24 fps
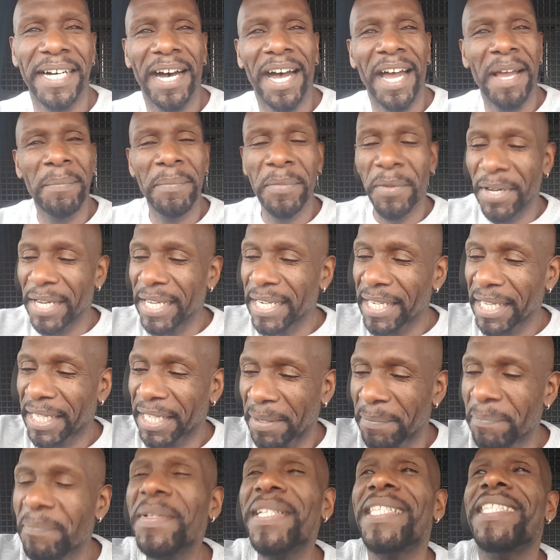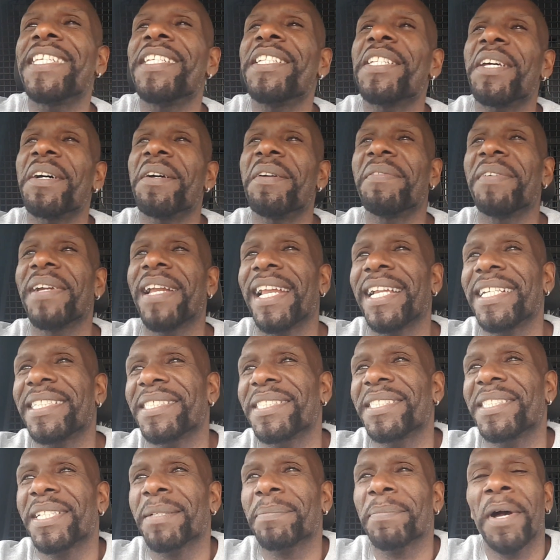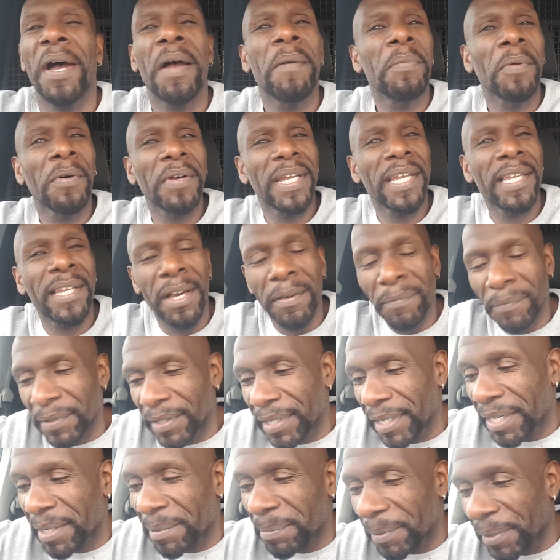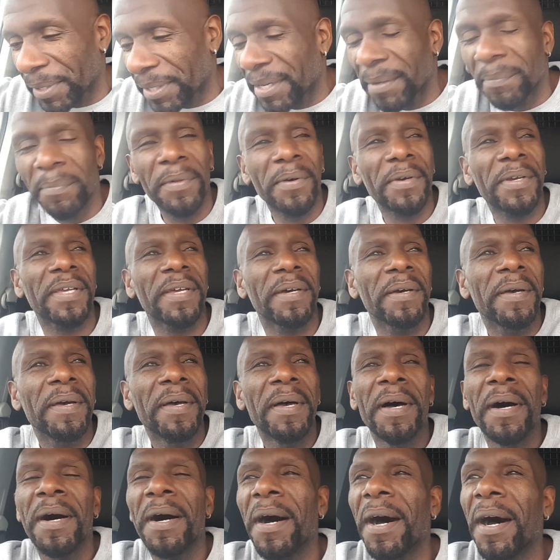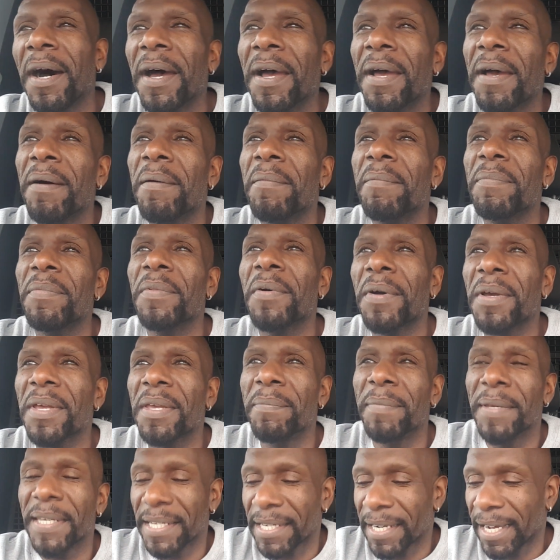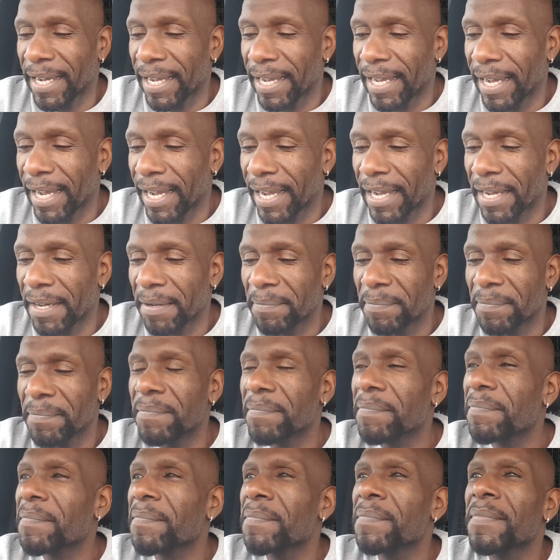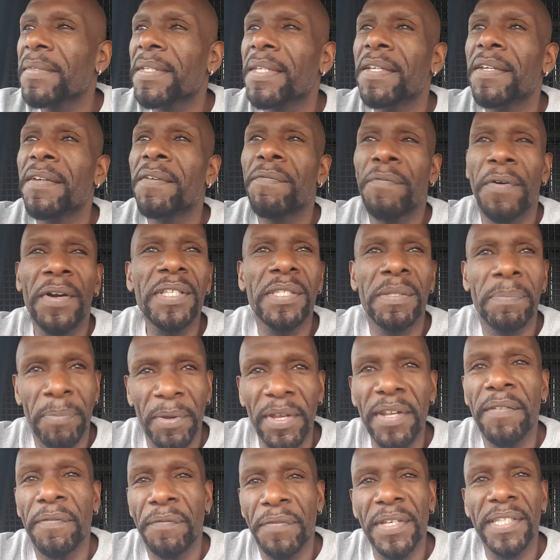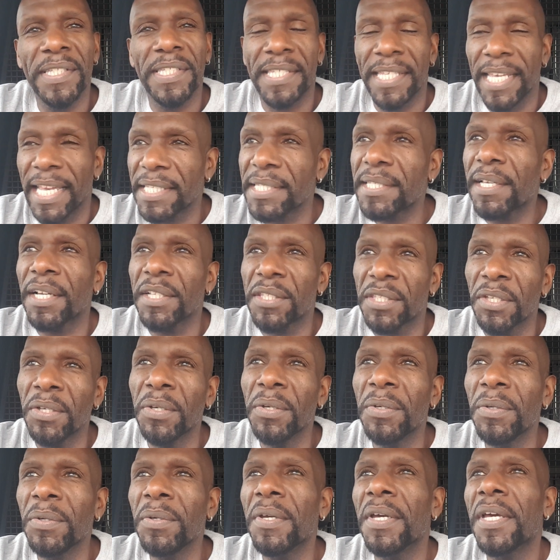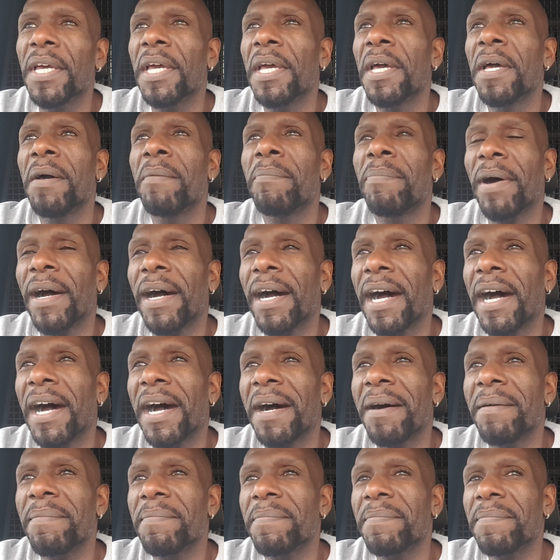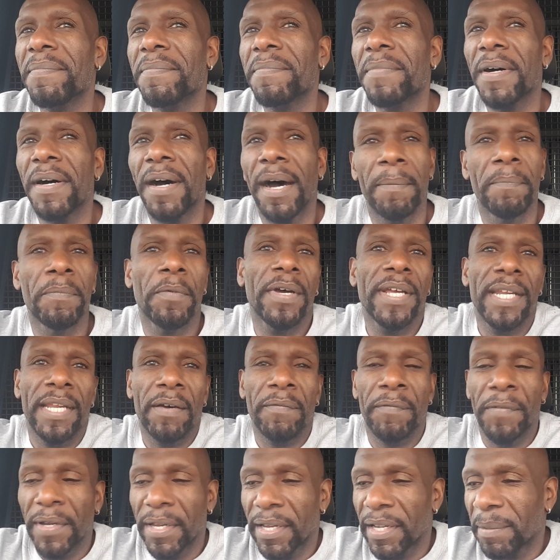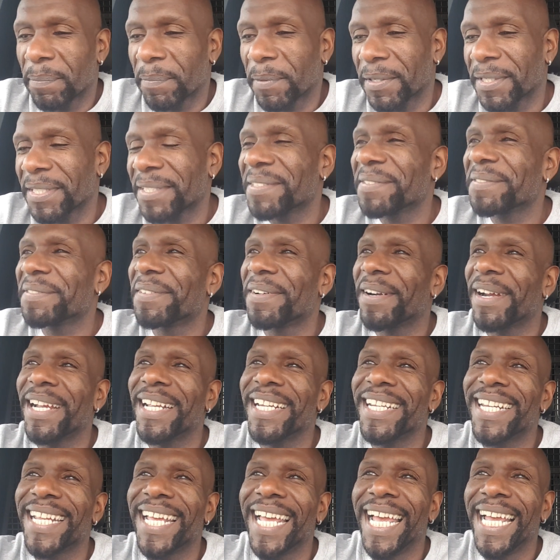I'm not in a committed relationship. I'm not in love with anybody. I'm not committed. I friends with benefits, yes, I do, but I'm not in love with anybody, right?